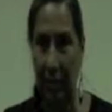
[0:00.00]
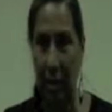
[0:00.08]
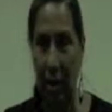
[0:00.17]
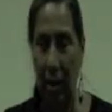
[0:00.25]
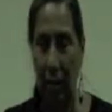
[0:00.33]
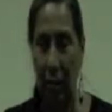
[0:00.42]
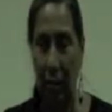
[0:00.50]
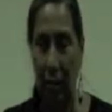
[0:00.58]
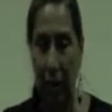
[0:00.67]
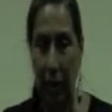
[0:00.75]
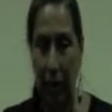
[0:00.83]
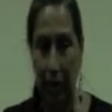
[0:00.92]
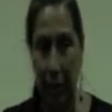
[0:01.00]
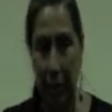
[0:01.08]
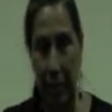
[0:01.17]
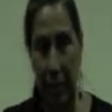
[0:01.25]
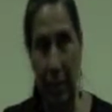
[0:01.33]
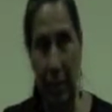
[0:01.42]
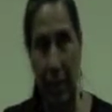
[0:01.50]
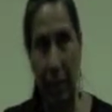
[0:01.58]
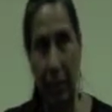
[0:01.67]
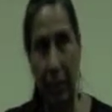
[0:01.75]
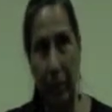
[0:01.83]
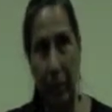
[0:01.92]
ConocoPhillips is there.
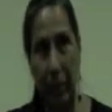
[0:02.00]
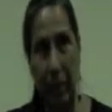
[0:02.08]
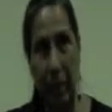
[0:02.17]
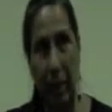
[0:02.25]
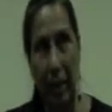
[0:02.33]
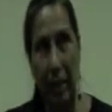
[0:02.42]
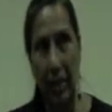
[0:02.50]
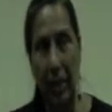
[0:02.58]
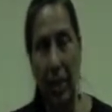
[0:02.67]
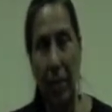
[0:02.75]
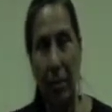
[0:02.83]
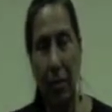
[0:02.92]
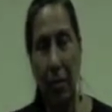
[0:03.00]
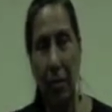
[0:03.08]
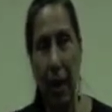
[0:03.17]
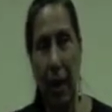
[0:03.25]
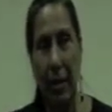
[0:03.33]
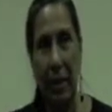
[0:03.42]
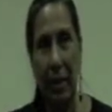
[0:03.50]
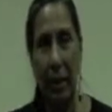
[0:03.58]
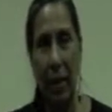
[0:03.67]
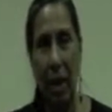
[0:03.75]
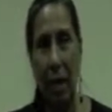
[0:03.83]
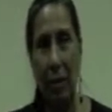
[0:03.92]
So they're refining
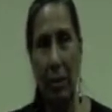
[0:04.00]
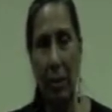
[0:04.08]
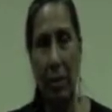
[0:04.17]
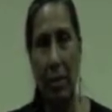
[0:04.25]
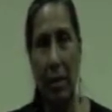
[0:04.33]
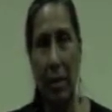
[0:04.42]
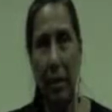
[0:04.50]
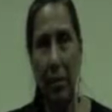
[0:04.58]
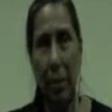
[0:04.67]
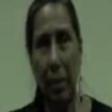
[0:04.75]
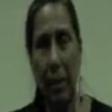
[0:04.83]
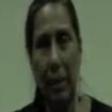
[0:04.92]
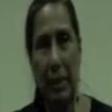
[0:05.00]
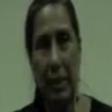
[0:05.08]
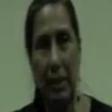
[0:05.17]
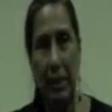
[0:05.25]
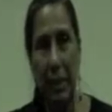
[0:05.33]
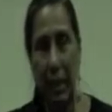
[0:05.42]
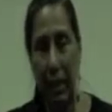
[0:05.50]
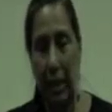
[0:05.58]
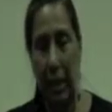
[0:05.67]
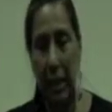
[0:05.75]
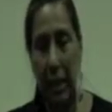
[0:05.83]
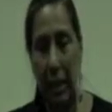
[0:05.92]
constantly and poisoning the
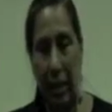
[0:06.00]
air.